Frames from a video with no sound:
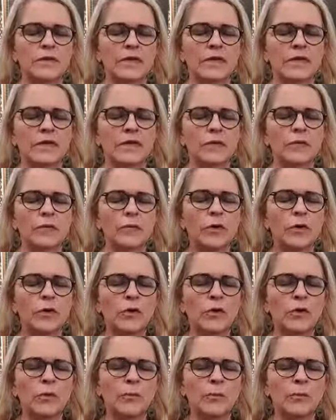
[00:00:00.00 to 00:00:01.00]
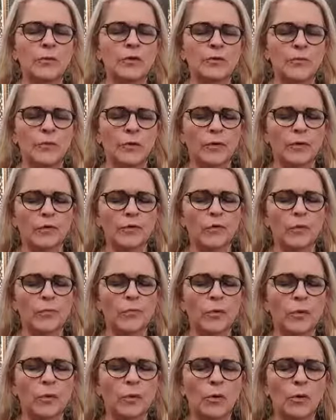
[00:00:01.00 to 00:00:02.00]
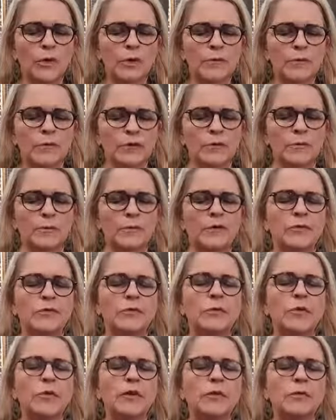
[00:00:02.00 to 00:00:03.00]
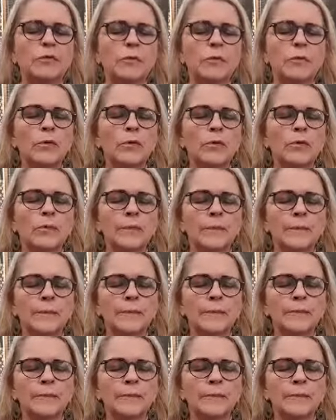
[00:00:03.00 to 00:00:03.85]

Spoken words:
in the womb, before you were born, was it before you were born,